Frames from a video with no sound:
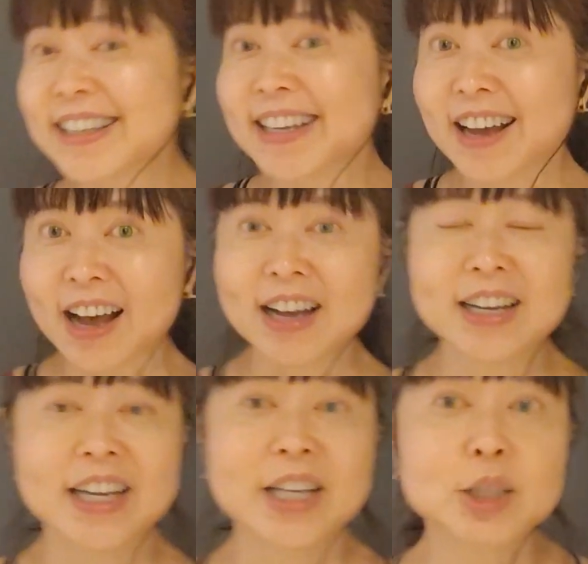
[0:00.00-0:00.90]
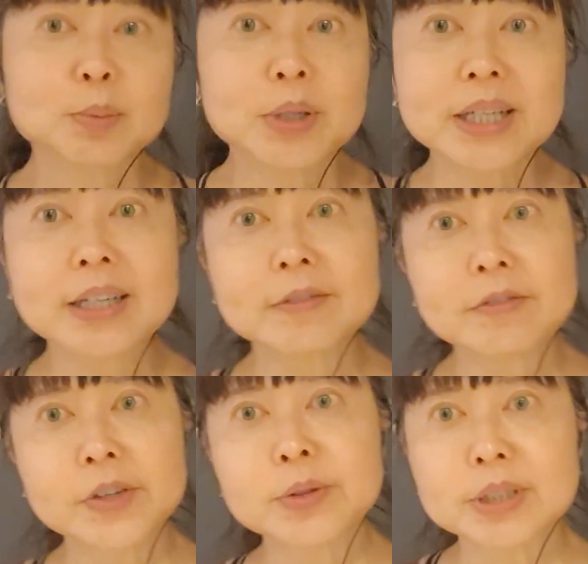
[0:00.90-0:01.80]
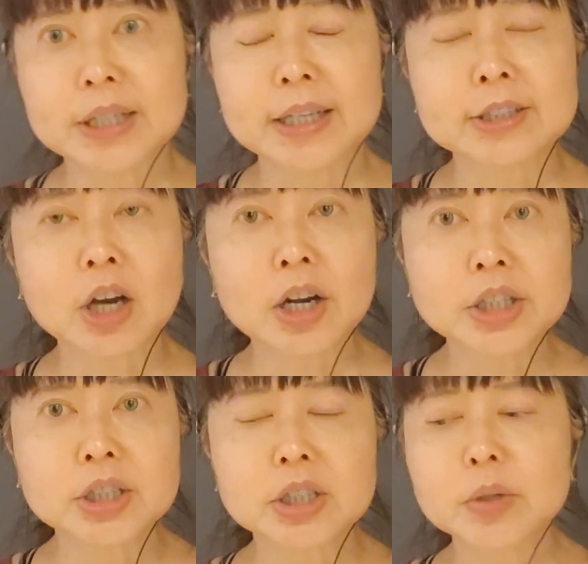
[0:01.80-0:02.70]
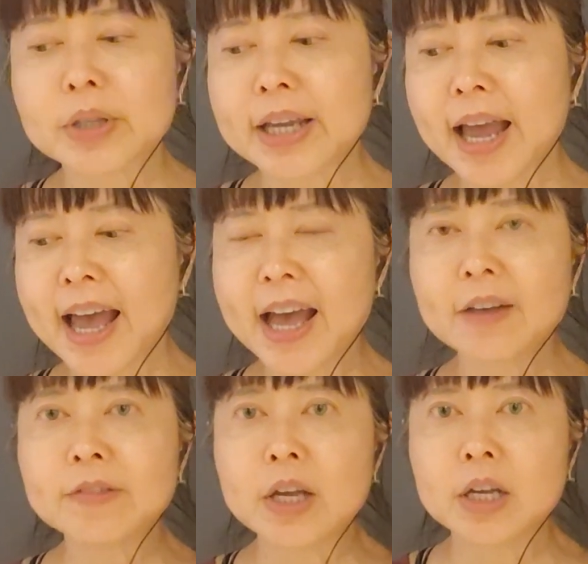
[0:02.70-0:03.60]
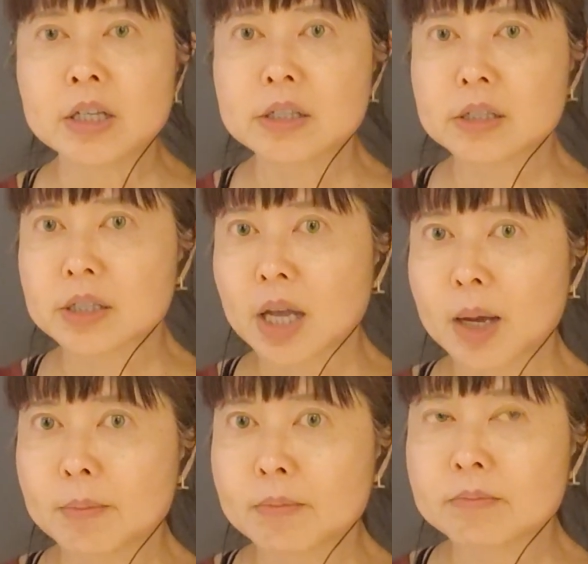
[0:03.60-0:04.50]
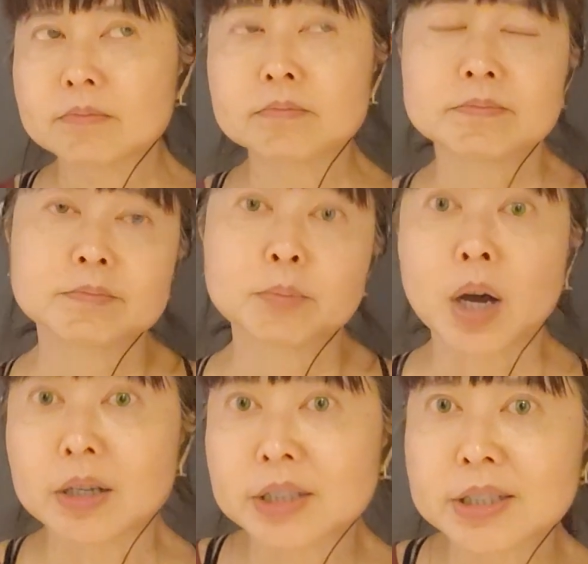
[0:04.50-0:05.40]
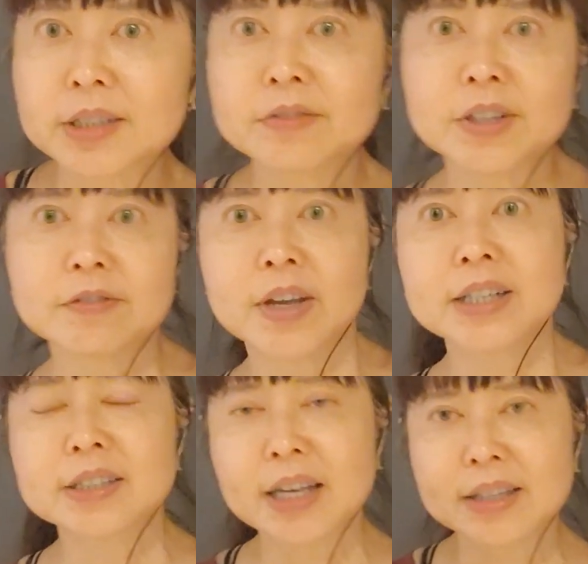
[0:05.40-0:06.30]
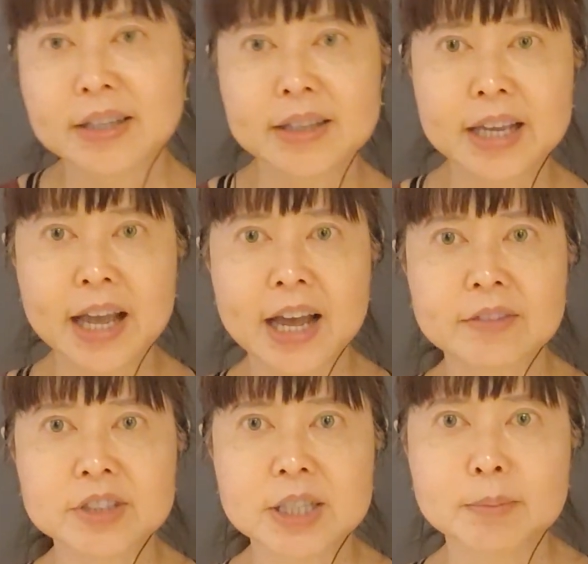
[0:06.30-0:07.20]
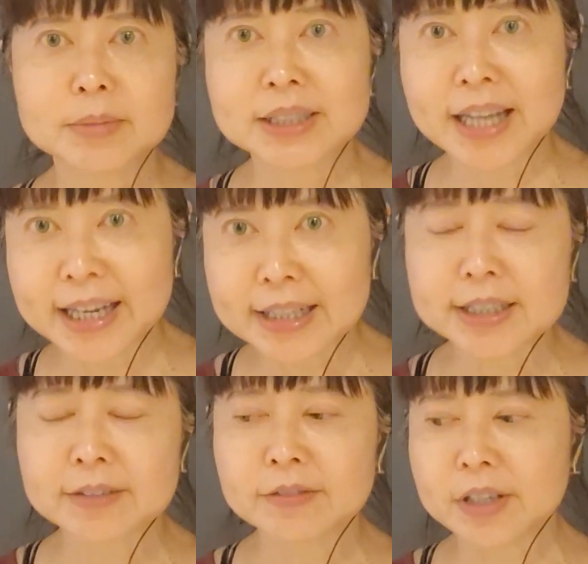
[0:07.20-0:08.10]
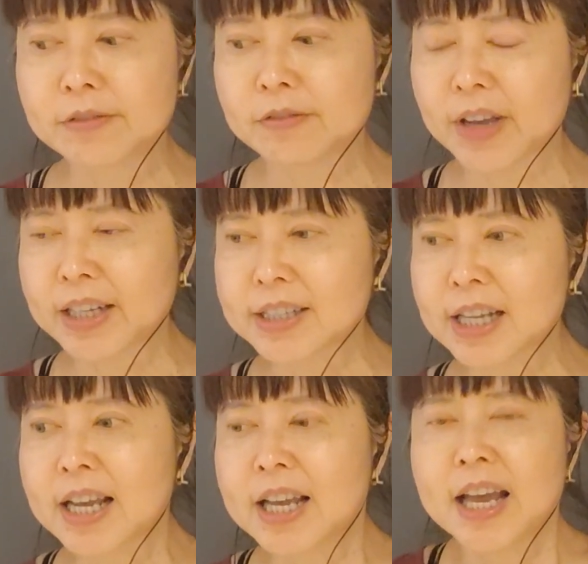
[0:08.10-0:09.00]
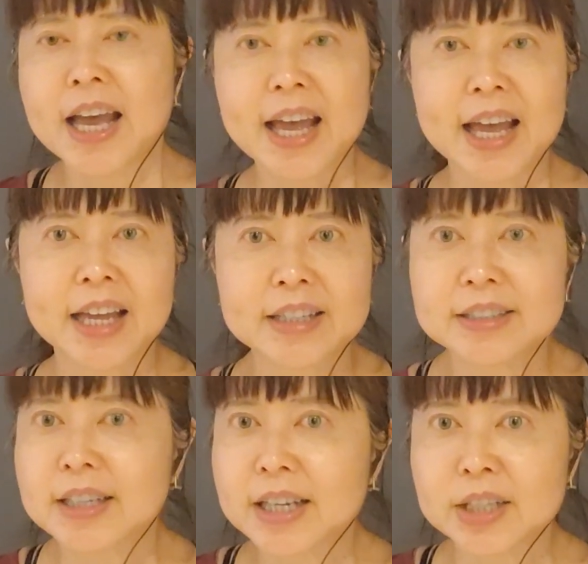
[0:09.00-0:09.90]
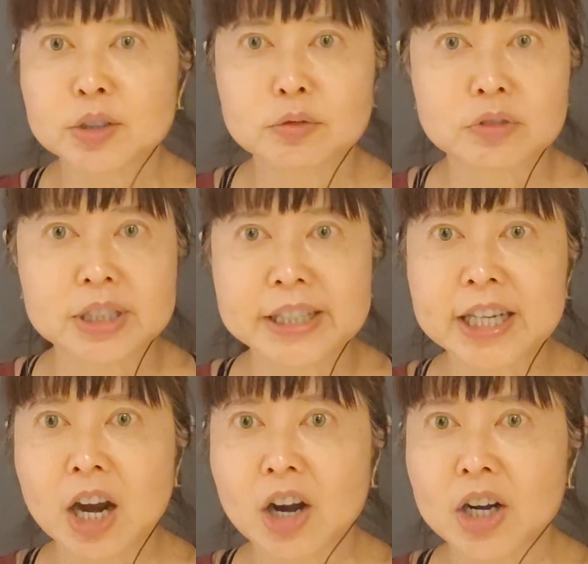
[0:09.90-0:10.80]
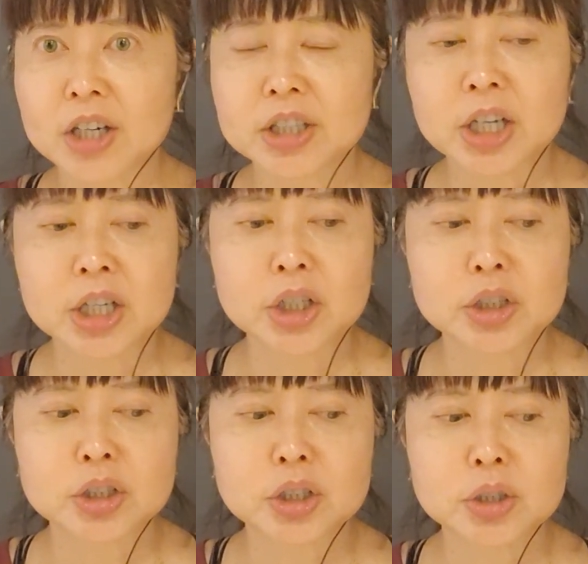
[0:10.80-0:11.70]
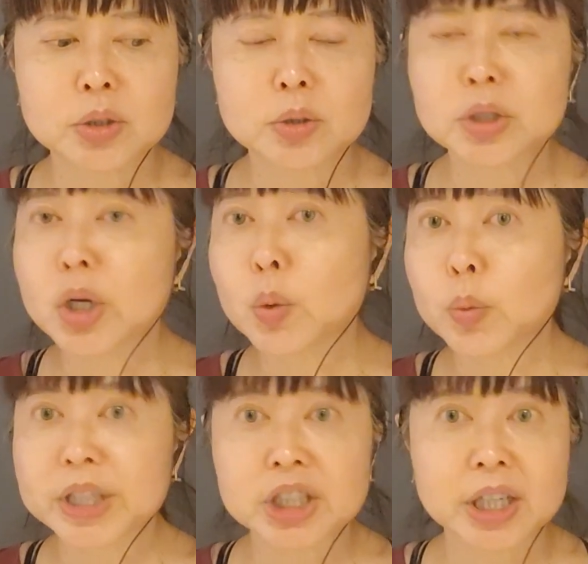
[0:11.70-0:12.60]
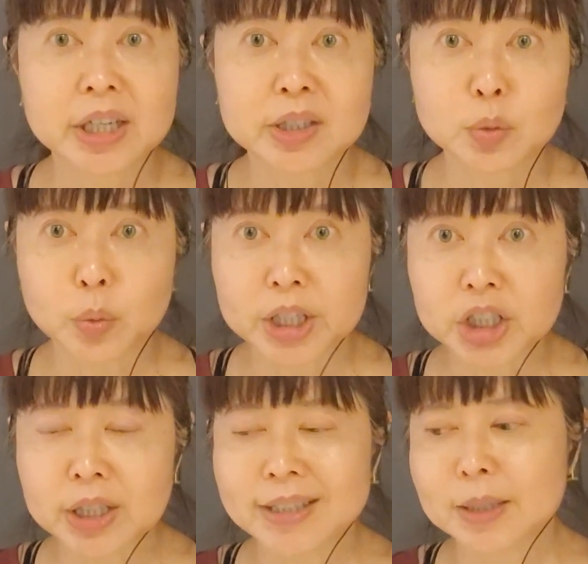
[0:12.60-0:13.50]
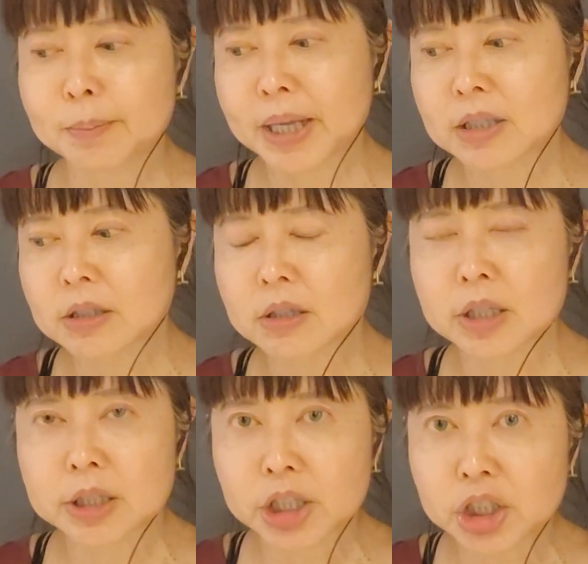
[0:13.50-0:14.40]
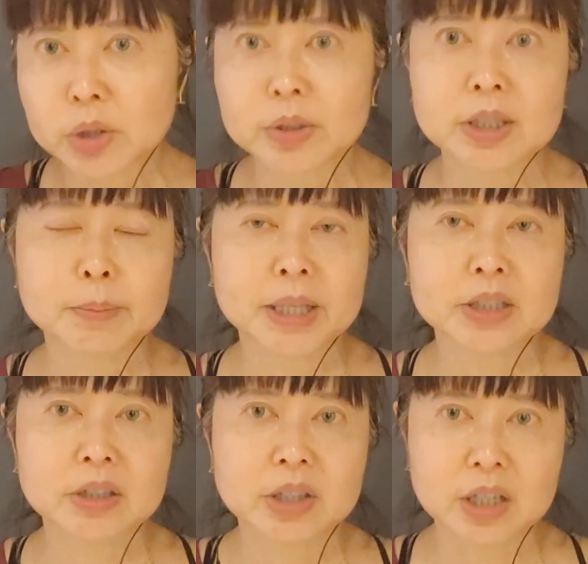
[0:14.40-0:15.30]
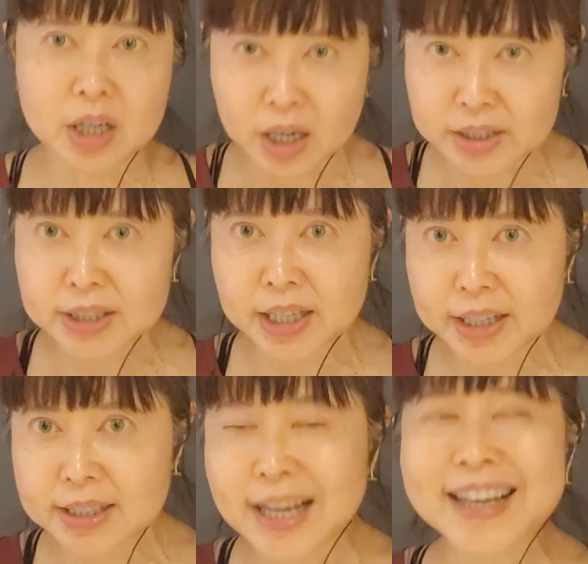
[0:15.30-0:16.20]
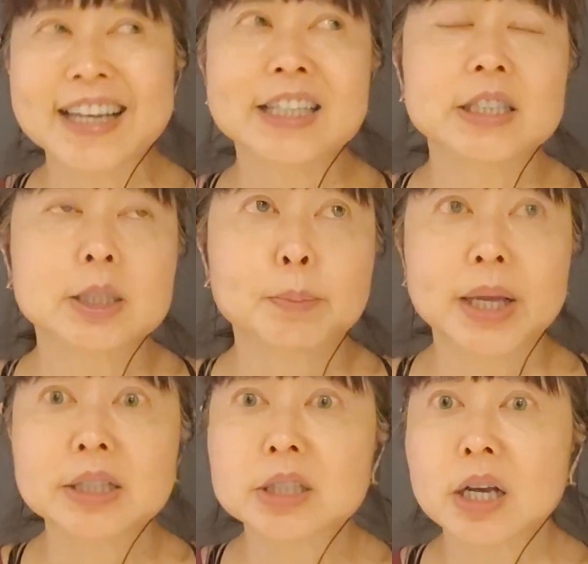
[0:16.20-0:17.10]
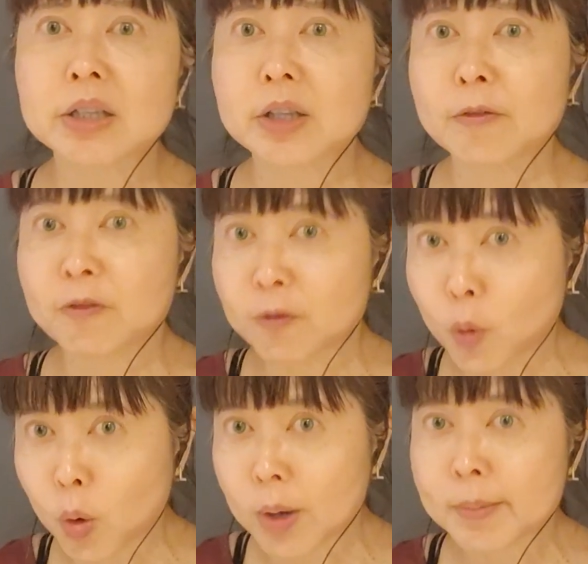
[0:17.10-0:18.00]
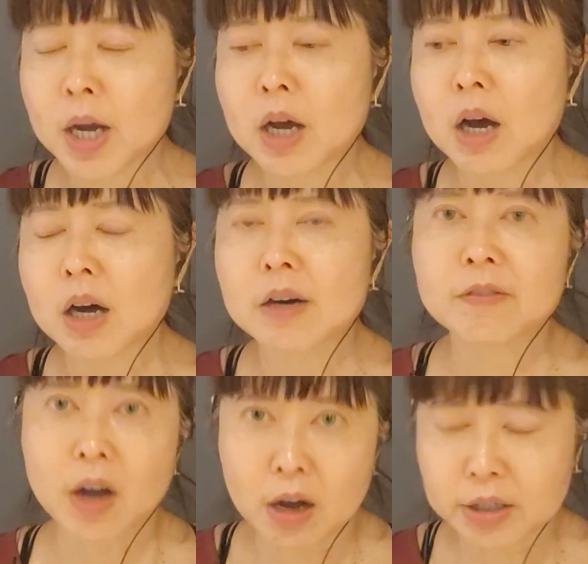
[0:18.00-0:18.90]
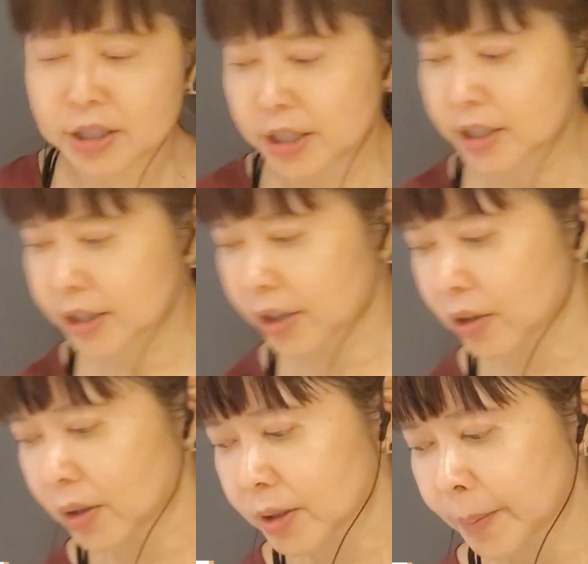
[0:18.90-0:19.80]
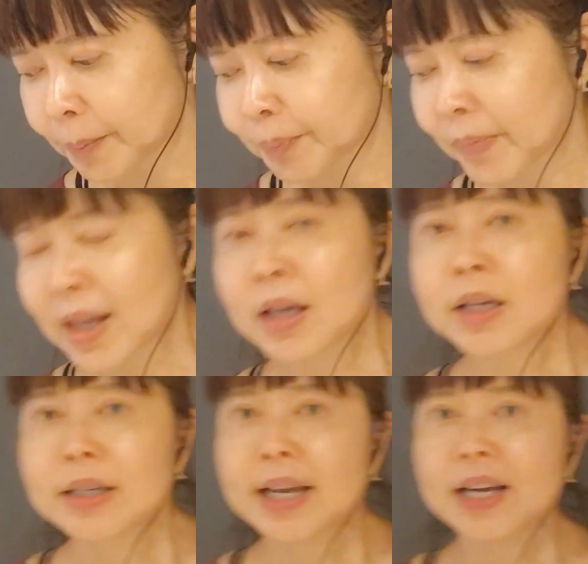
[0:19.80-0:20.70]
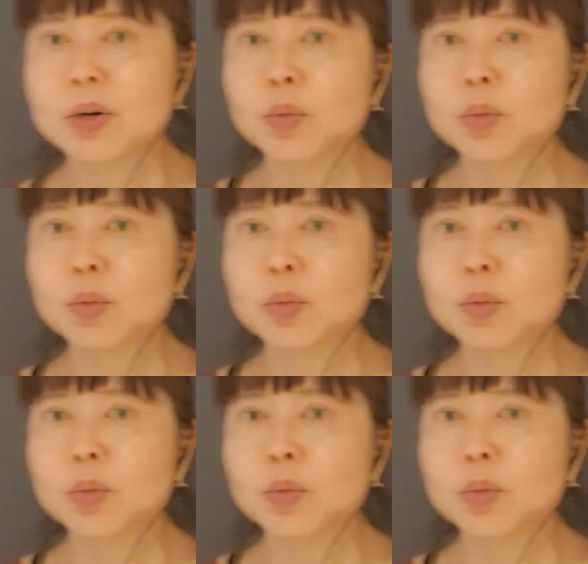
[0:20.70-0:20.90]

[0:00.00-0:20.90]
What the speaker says: Yeah, it's pretty confusing. It's hard to know. They have some positive effects and then they have some negative effects, and it's really hard to know which is which. It depends on the tissue, it depends on the context, it depends on the form of oxysterols. Now,